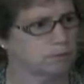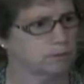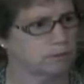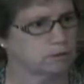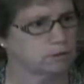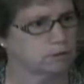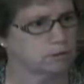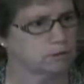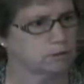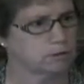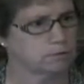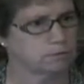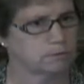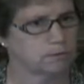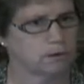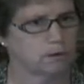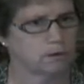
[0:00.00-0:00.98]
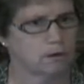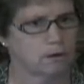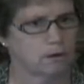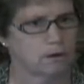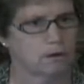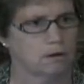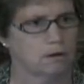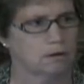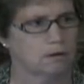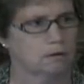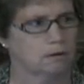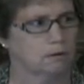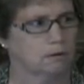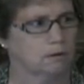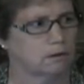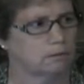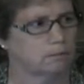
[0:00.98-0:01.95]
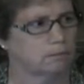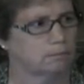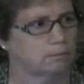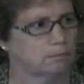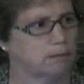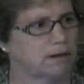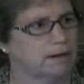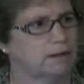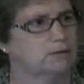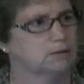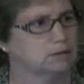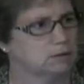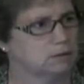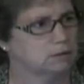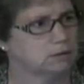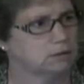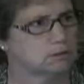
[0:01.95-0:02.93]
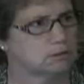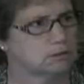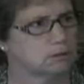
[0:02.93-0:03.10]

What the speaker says: relationship that binds us